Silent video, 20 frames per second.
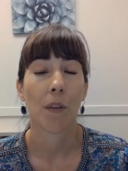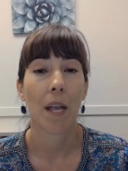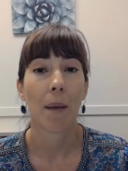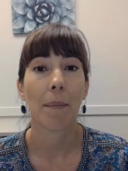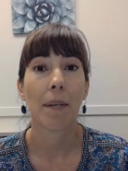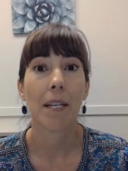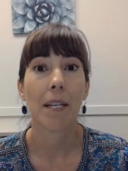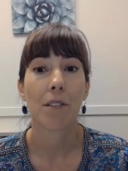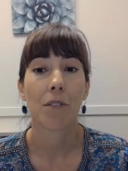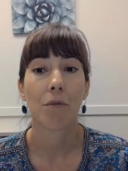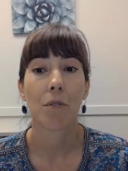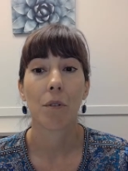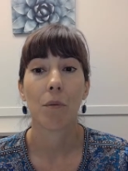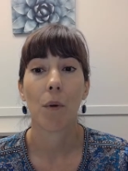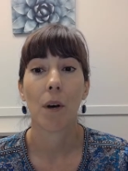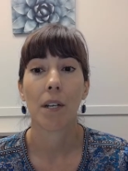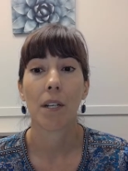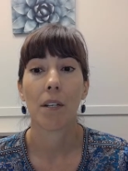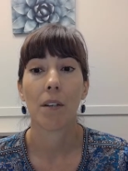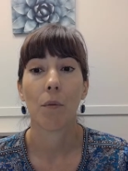Family history, we
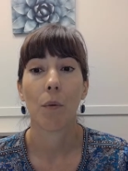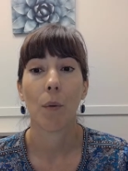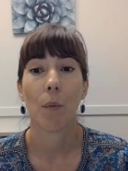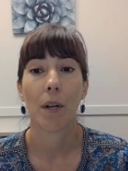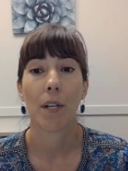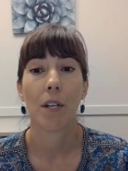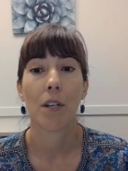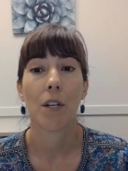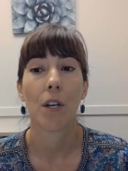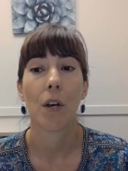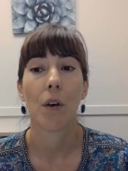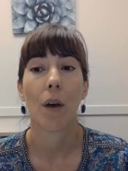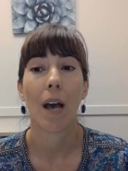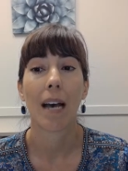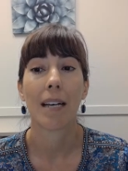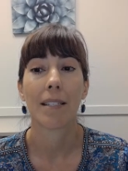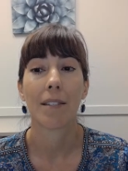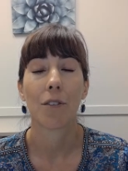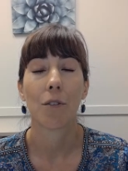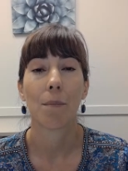want to know,
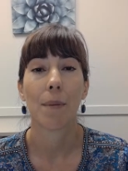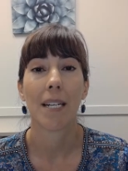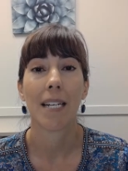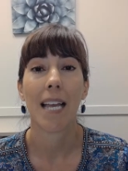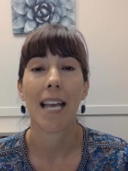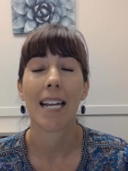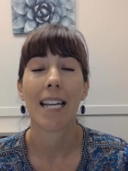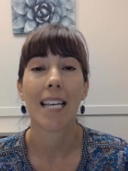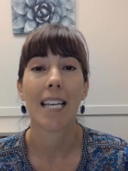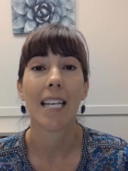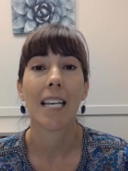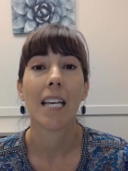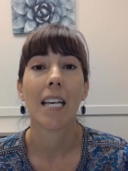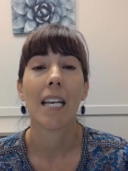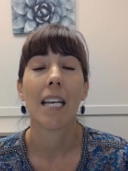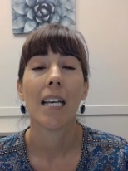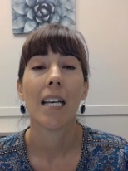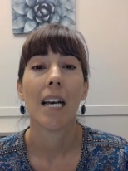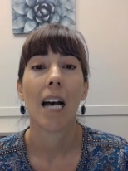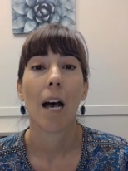has there been any
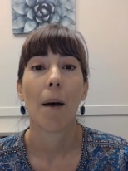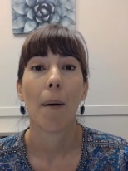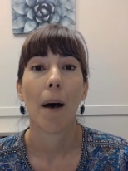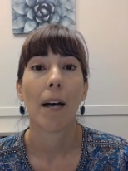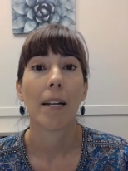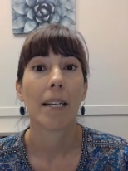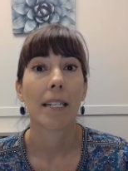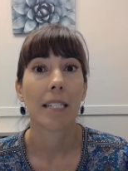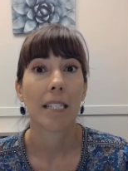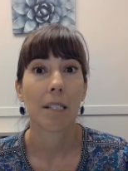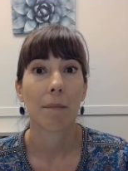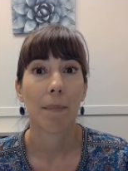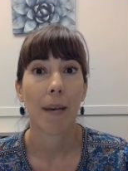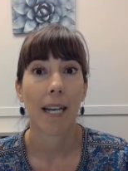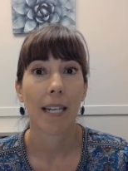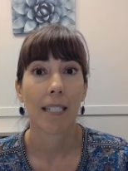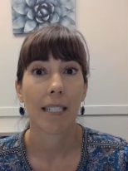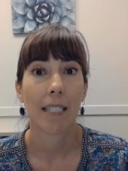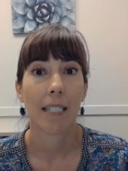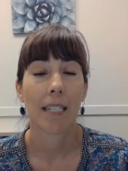
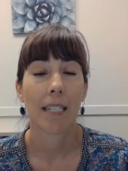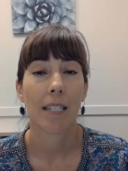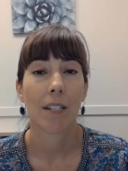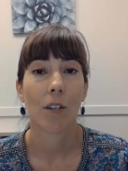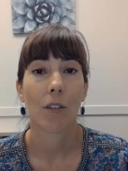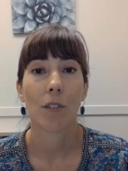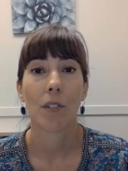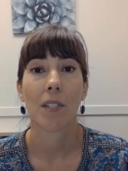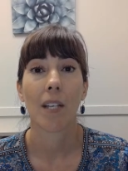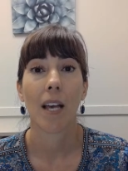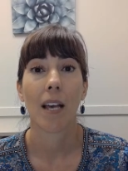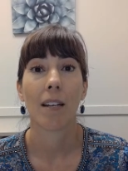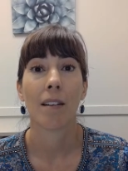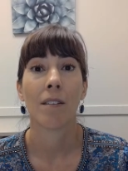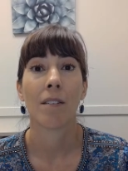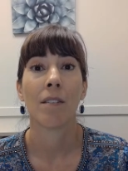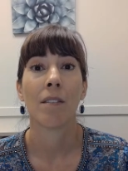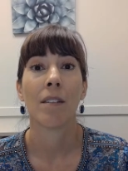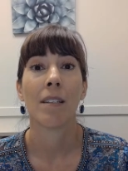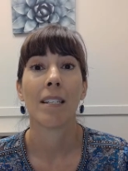unexpected or
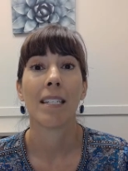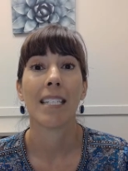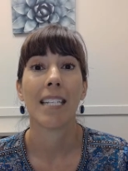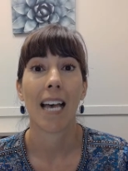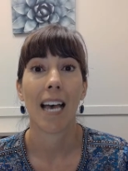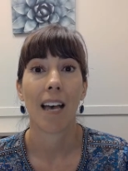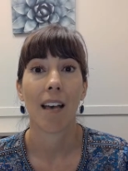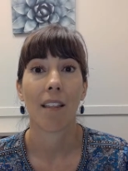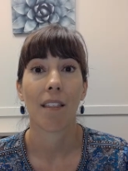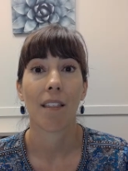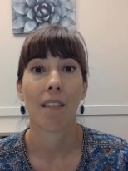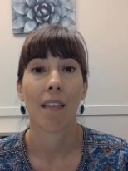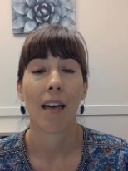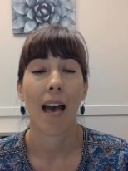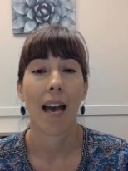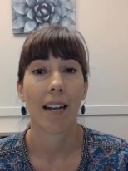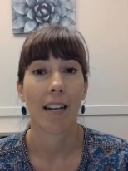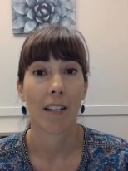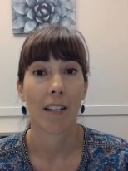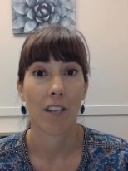sudden death
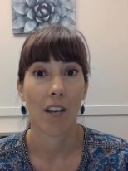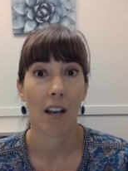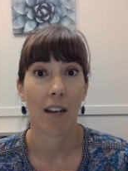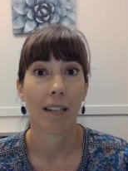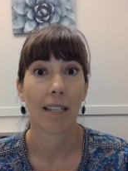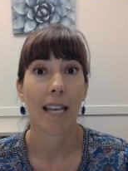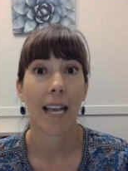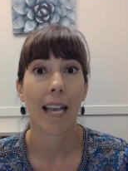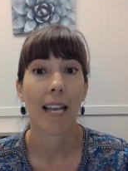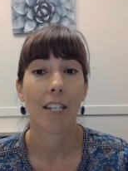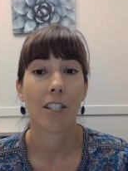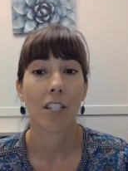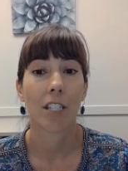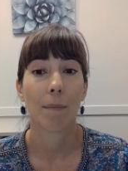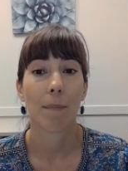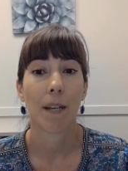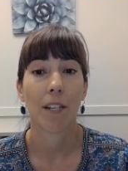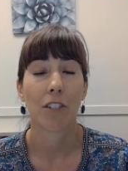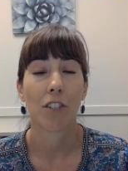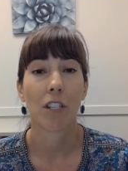at a young age,
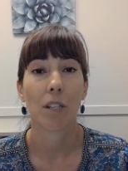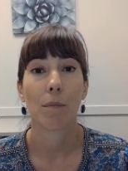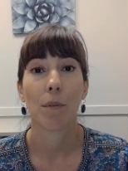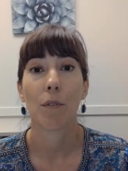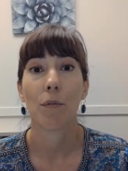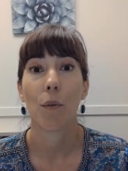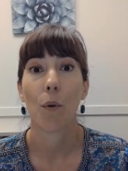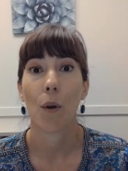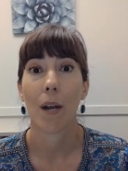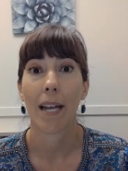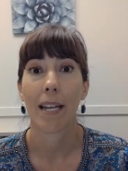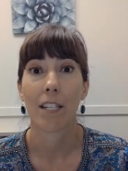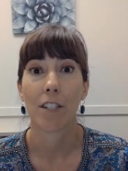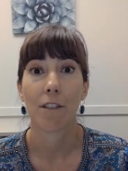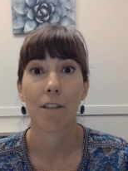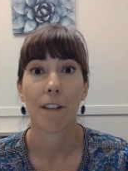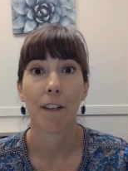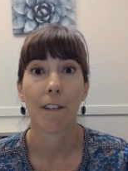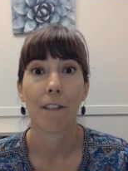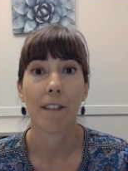especially before
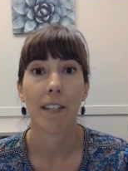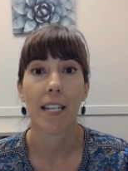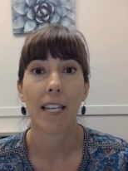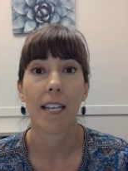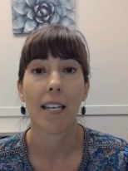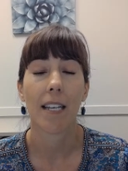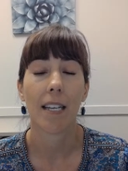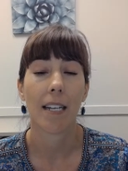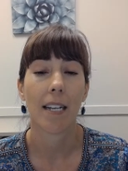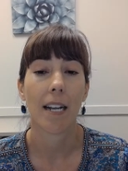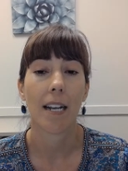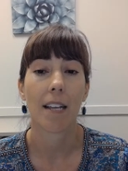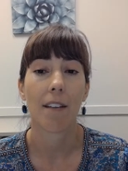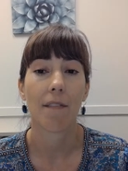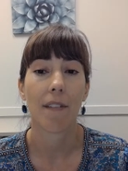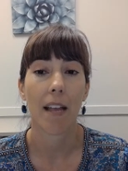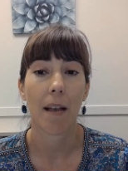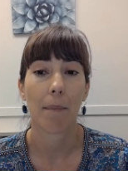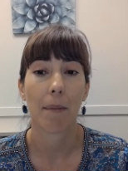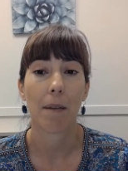age 50 in any
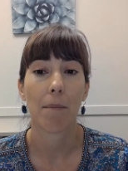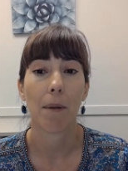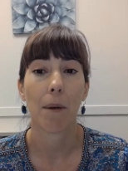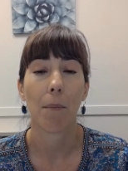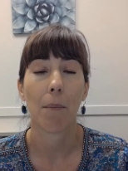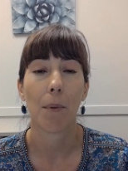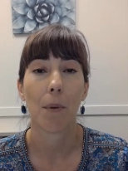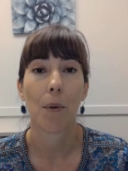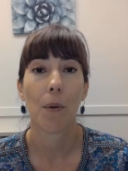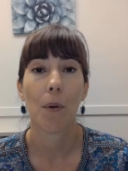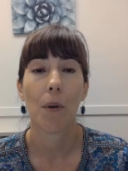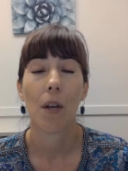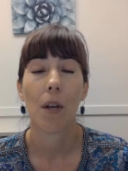family member?